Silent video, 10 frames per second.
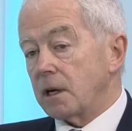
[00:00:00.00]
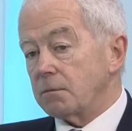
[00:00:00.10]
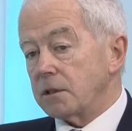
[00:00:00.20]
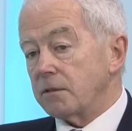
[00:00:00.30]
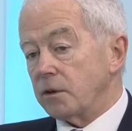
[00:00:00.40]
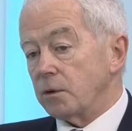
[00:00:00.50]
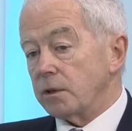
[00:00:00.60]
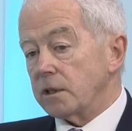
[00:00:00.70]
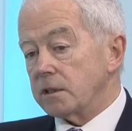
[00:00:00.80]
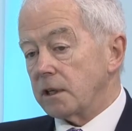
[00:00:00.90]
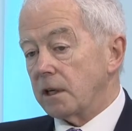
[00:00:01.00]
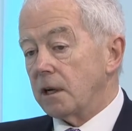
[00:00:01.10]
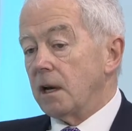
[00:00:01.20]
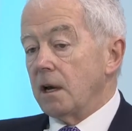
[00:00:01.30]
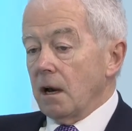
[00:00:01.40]
come to the view
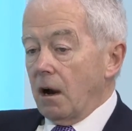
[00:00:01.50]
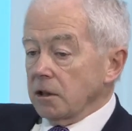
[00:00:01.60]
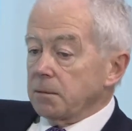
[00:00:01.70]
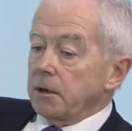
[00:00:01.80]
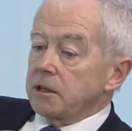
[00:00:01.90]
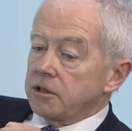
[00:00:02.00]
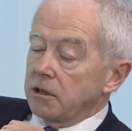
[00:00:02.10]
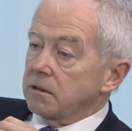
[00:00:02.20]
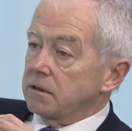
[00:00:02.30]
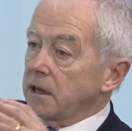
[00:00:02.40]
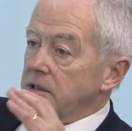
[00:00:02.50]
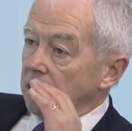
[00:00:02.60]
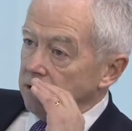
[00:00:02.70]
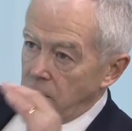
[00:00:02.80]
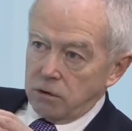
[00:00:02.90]
that ultimately certain things
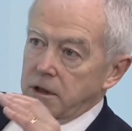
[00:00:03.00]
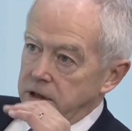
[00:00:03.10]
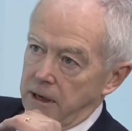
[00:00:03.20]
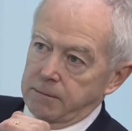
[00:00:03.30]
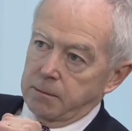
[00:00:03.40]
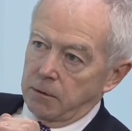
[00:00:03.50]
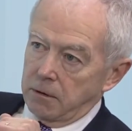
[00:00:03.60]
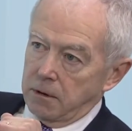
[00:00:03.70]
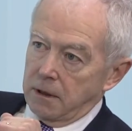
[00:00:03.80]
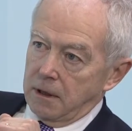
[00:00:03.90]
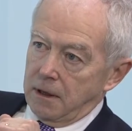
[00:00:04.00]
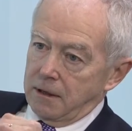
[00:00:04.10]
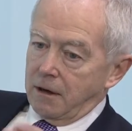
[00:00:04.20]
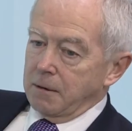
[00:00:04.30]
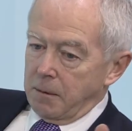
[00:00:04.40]
are not acceptable.
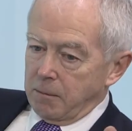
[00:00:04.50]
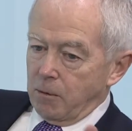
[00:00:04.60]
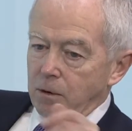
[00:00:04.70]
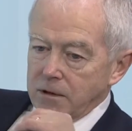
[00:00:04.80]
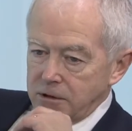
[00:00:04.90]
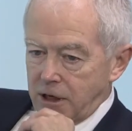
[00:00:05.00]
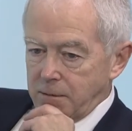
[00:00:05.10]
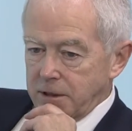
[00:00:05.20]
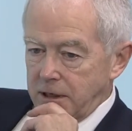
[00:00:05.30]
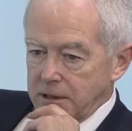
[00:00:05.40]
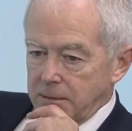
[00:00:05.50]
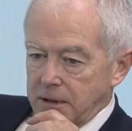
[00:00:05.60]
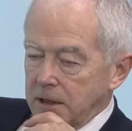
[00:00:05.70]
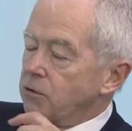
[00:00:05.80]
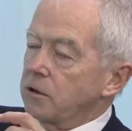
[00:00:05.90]
I remember one chap saying to
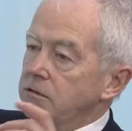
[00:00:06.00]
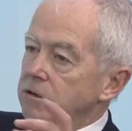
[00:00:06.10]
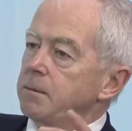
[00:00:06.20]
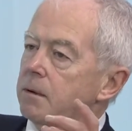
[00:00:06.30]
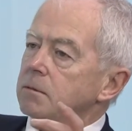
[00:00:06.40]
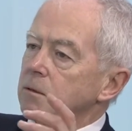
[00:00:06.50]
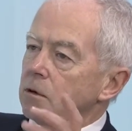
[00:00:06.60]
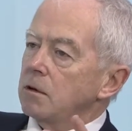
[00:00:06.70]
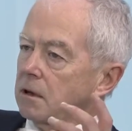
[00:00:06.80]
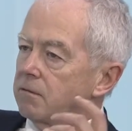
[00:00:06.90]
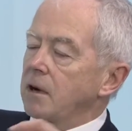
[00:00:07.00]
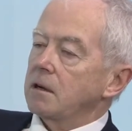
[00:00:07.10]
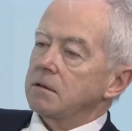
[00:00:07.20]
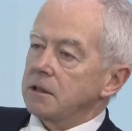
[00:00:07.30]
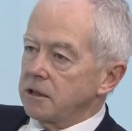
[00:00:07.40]
me, there's only 3 people in the world can
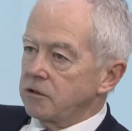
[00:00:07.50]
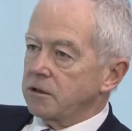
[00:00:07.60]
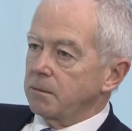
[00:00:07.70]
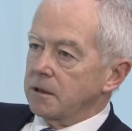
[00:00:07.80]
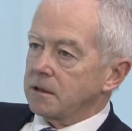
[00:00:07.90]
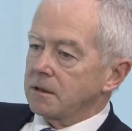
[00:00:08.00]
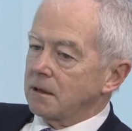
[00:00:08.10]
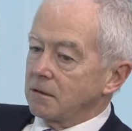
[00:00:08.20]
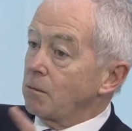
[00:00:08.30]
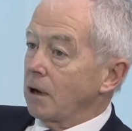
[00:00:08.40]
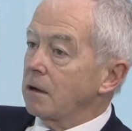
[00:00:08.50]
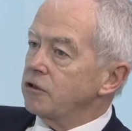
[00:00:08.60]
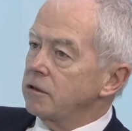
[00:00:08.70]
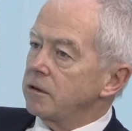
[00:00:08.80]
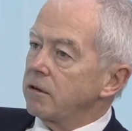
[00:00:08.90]
value these instruments. And I thought, well, how
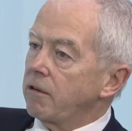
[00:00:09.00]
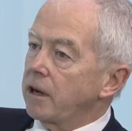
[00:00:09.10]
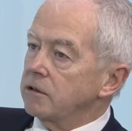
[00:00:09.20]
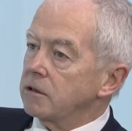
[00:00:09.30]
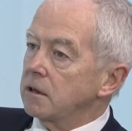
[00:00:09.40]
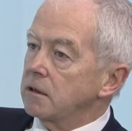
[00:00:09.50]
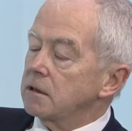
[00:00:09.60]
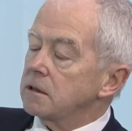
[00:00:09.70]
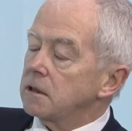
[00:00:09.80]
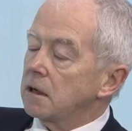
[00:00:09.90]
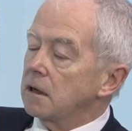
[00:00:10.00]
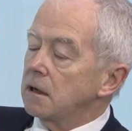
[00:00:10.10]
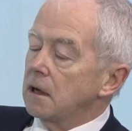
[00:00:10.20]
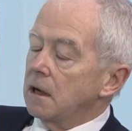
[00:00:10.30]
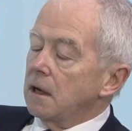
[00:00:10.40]
do you know you're right?
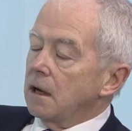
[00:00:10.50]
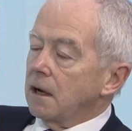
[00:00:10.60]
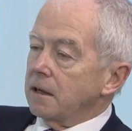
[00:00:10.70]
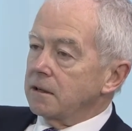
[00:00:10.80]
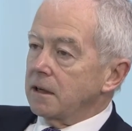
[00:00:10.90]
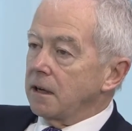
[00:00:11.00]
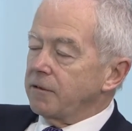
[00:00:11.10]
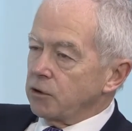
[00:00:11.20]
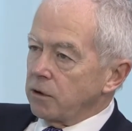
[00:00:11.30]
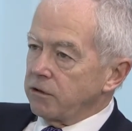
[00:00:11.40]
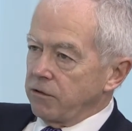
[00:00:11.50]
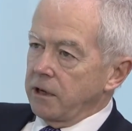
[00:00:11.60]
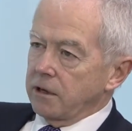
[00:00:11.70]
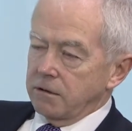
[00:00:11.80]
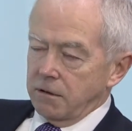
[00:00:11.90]
And if there's only
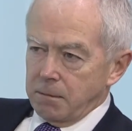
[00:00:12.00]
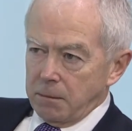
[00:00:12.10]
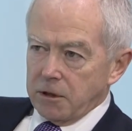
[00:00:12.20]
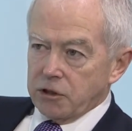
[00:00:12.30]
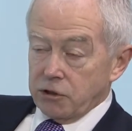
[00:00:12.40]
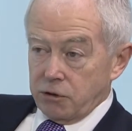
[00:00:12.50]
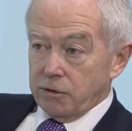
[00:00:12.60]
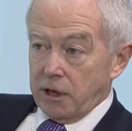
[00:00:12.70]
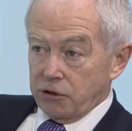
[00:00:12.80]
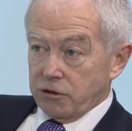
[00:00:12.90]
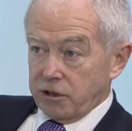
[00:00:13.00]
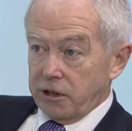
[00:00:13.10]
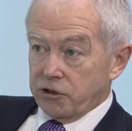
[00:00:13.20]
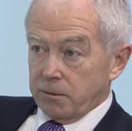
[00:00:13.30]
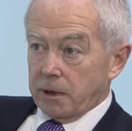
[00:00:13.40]
3 can do it, maybe this is too dangerous
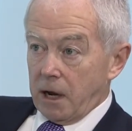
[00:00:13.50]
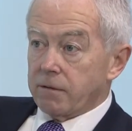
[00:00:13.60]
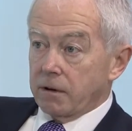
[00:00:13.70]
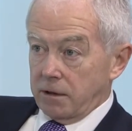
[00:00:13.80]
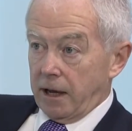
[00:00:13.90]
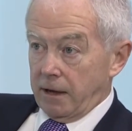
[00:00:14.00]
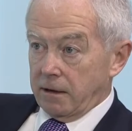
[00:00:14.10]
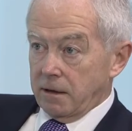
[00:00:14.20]
an instrument to have out there,